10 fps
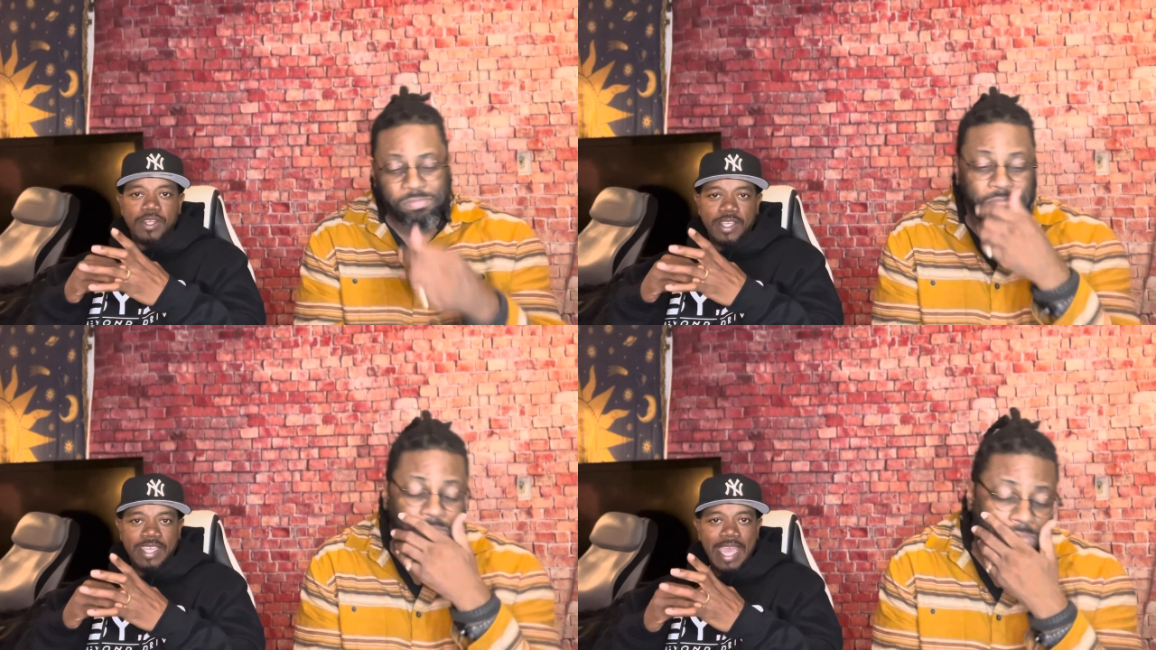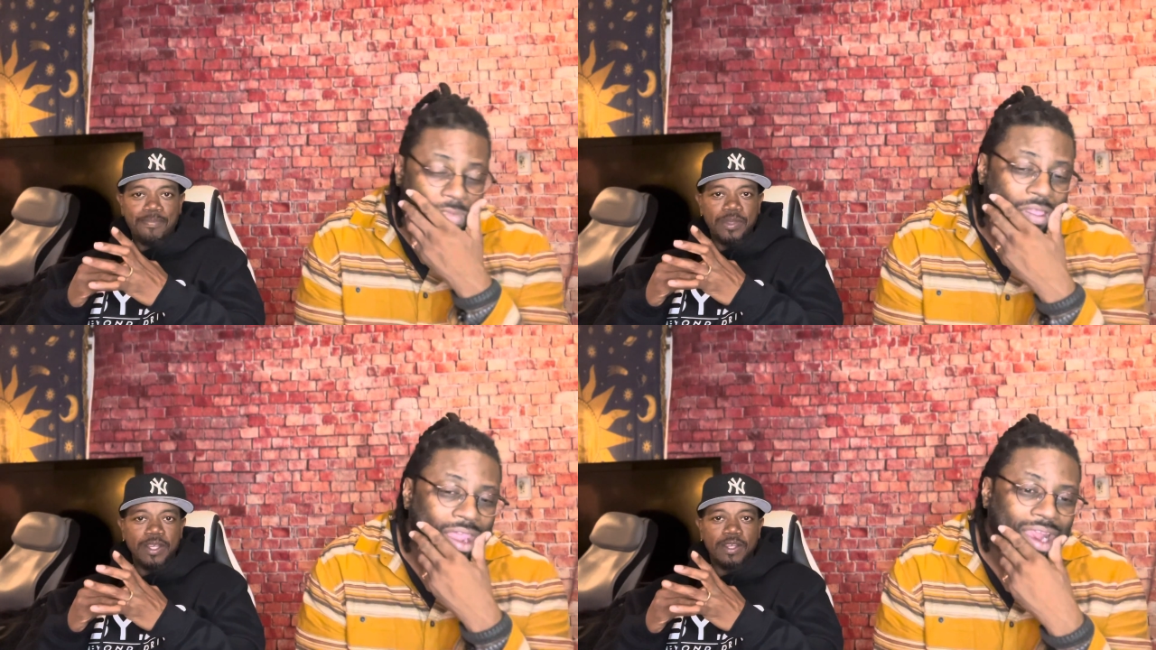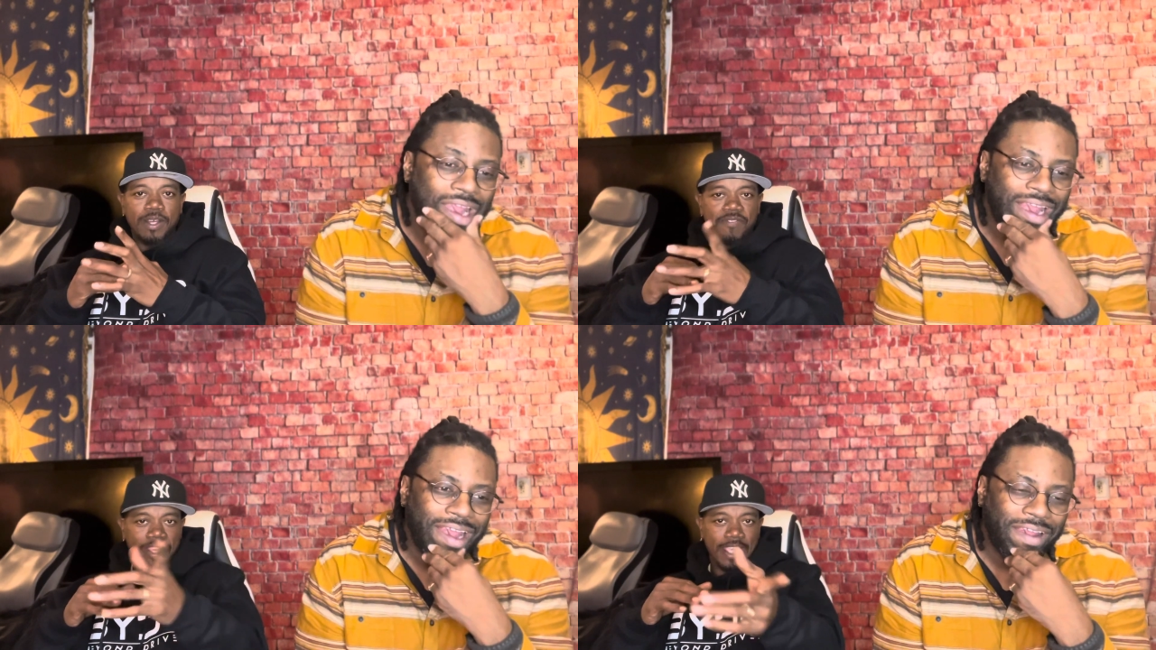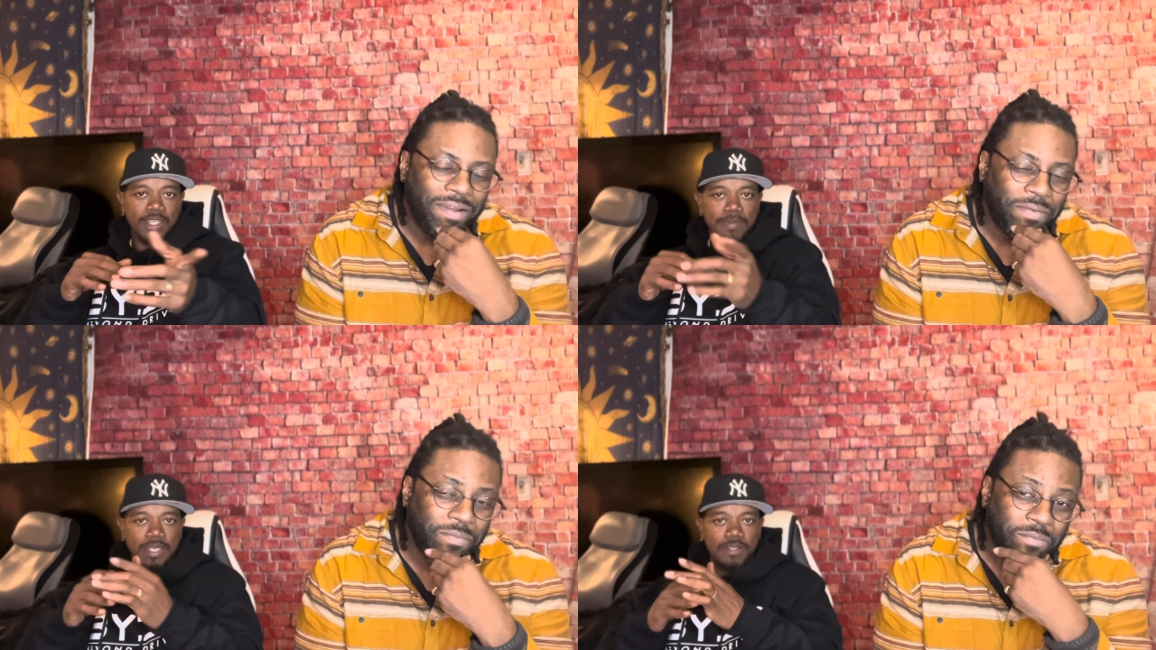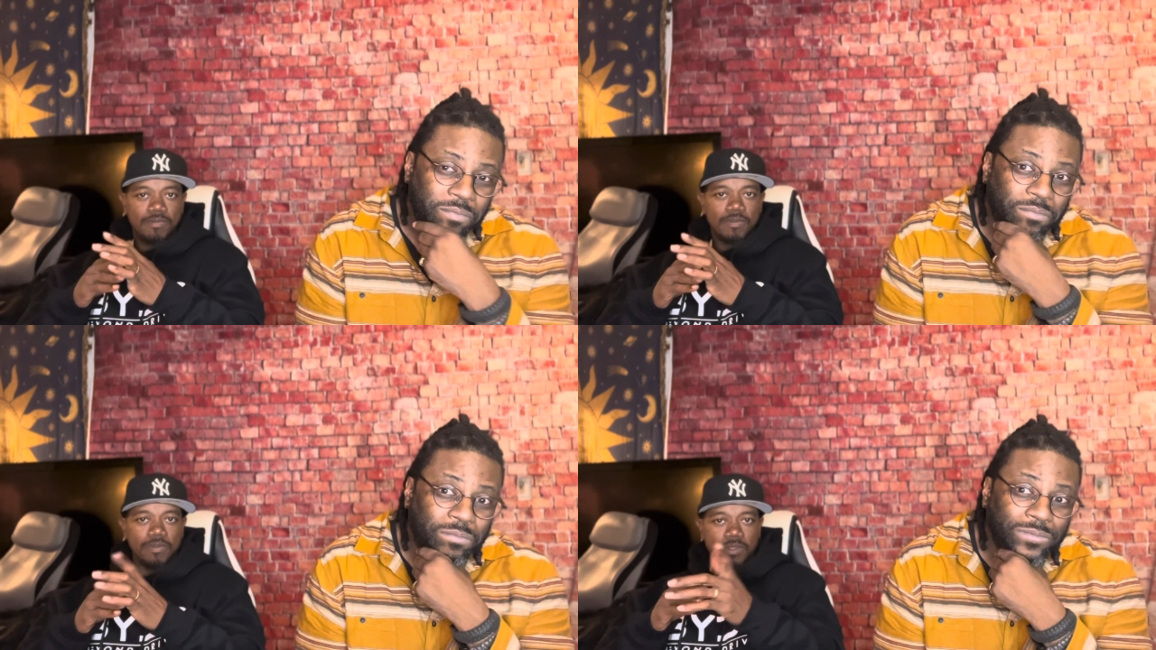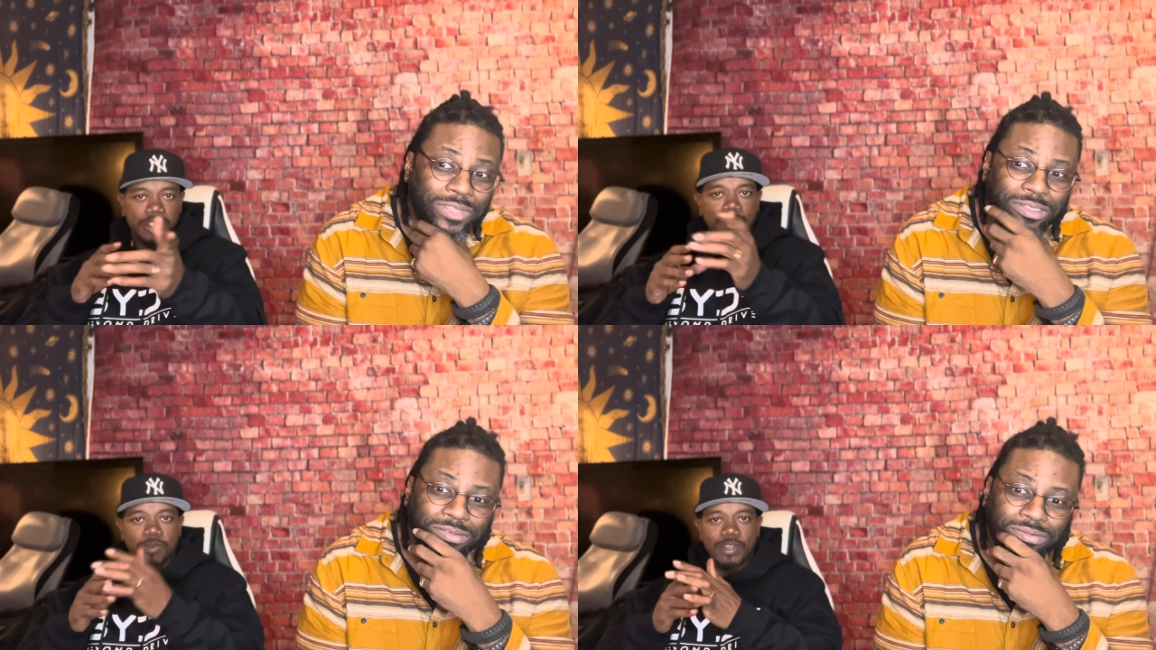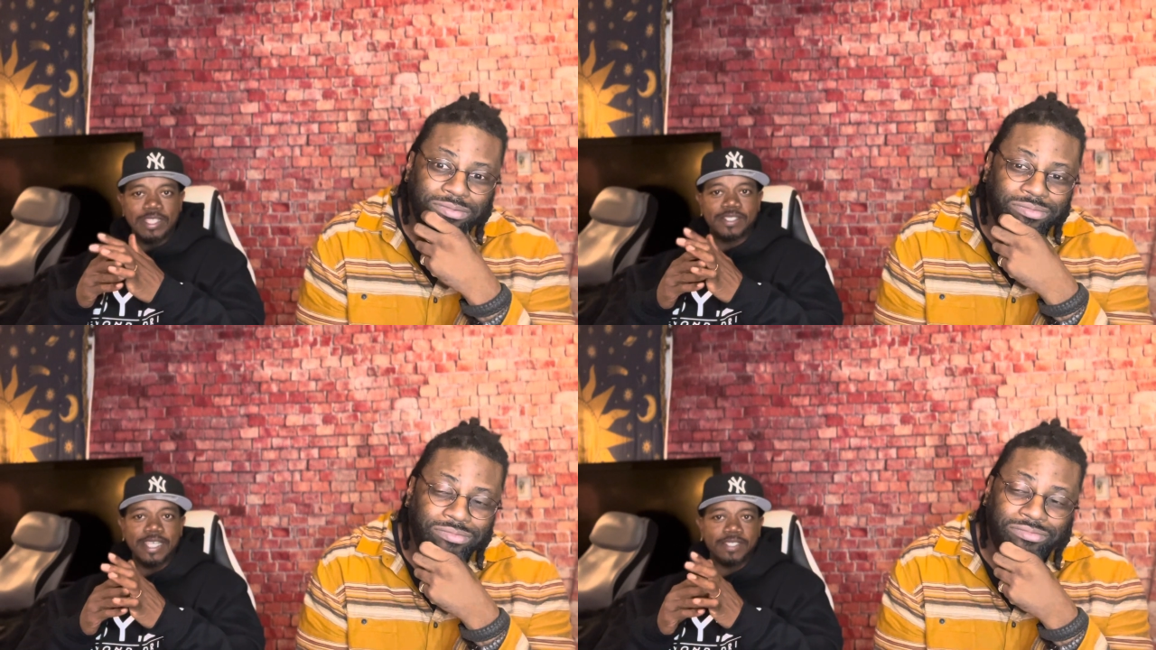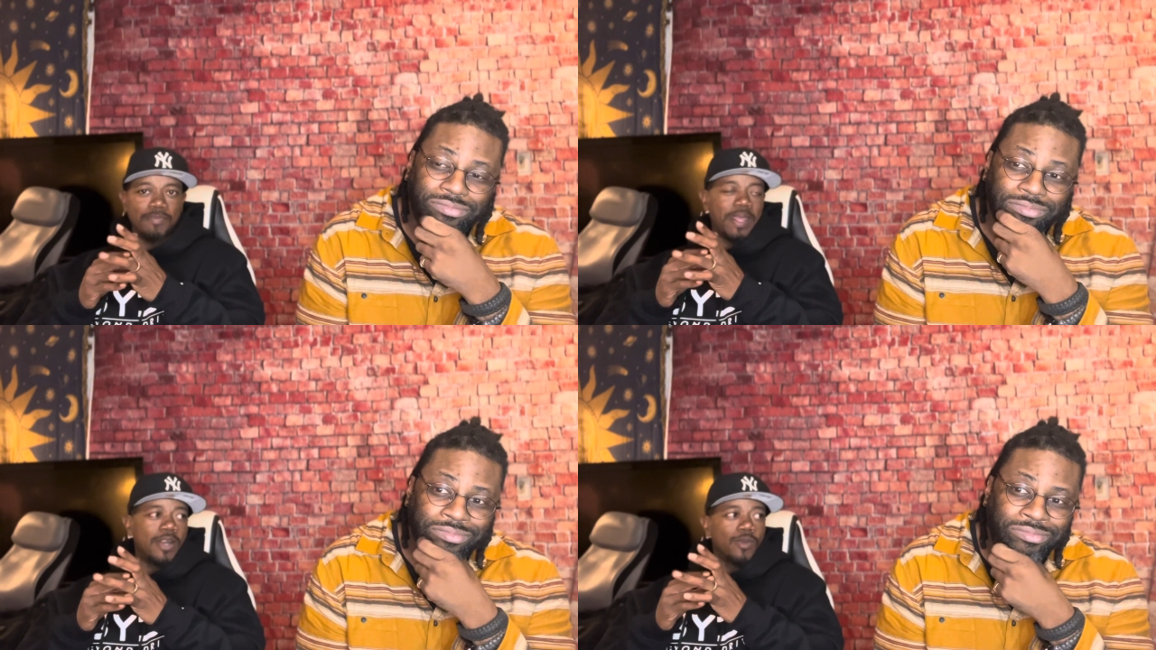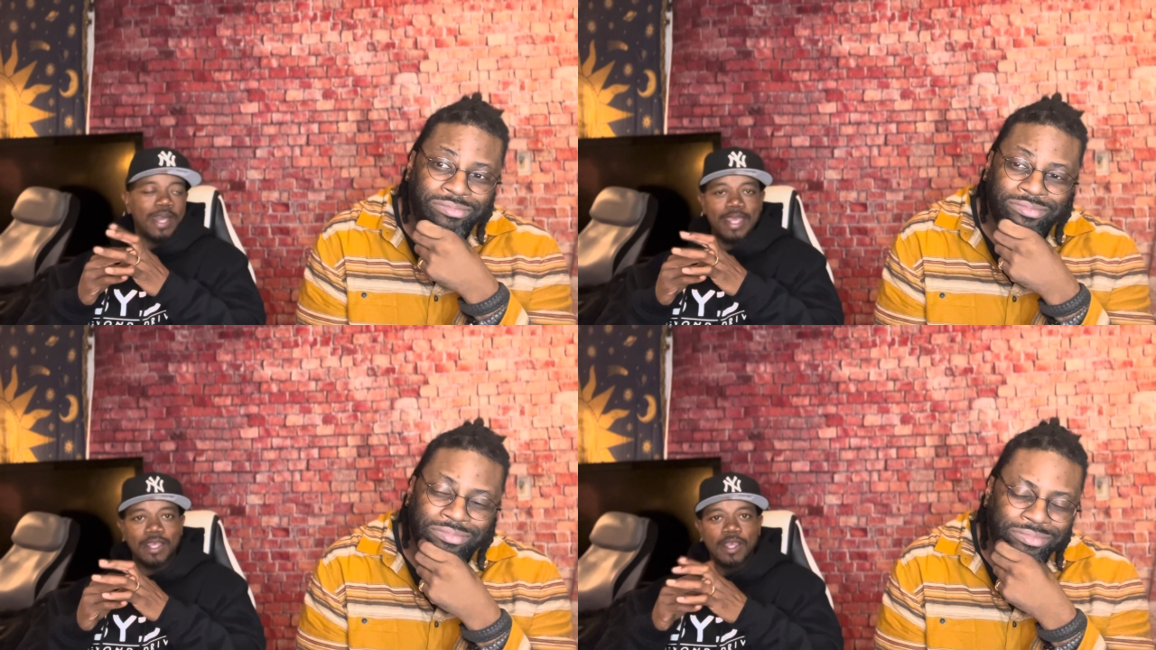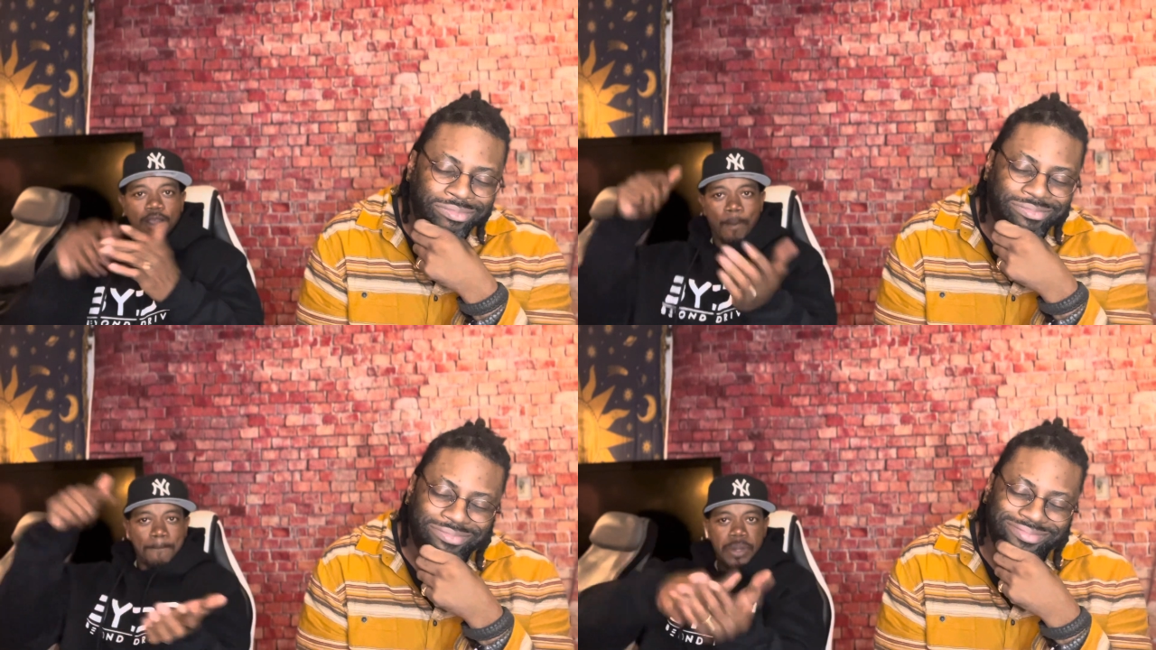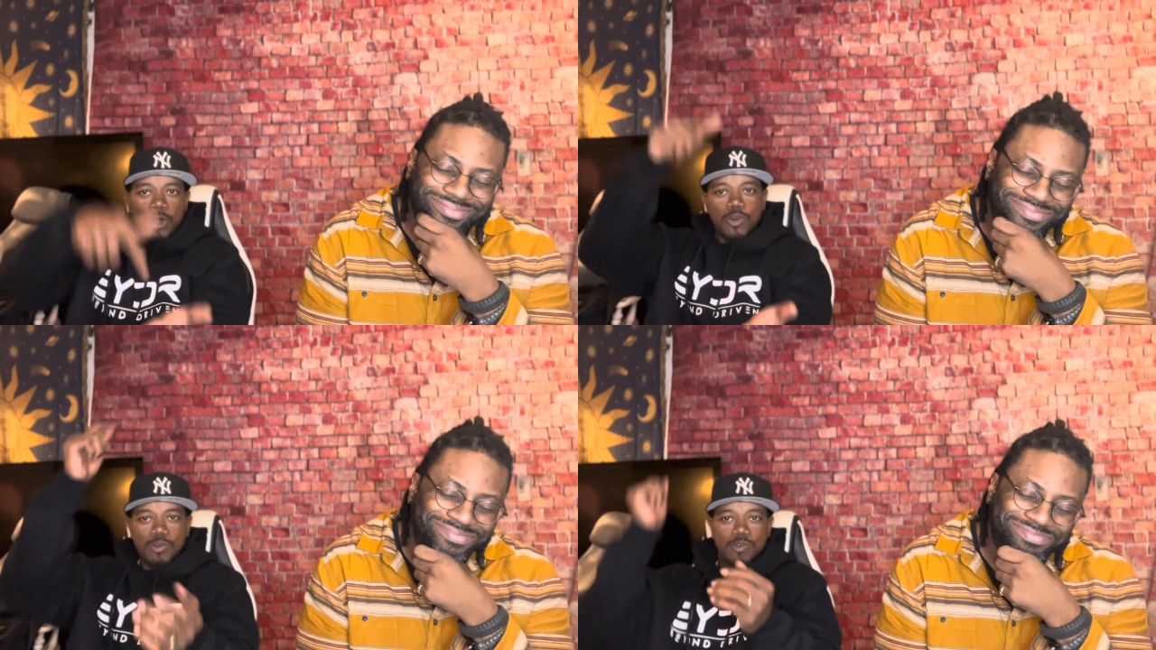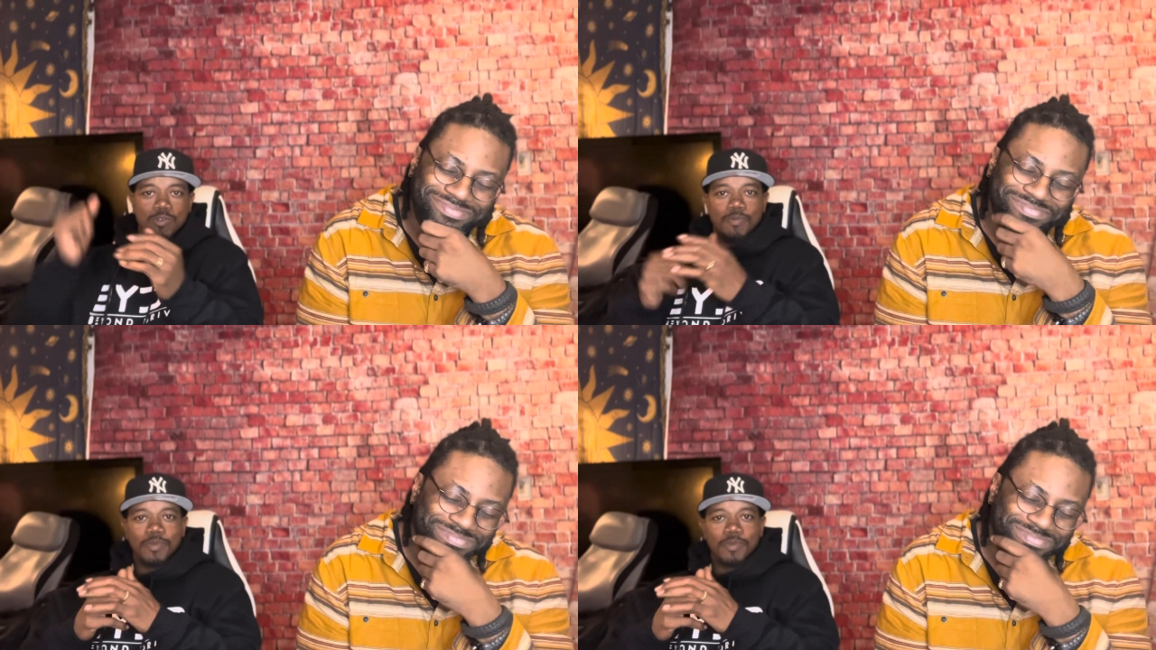Speaker 1: the captain of the enemy submarine say something they don't like, boom.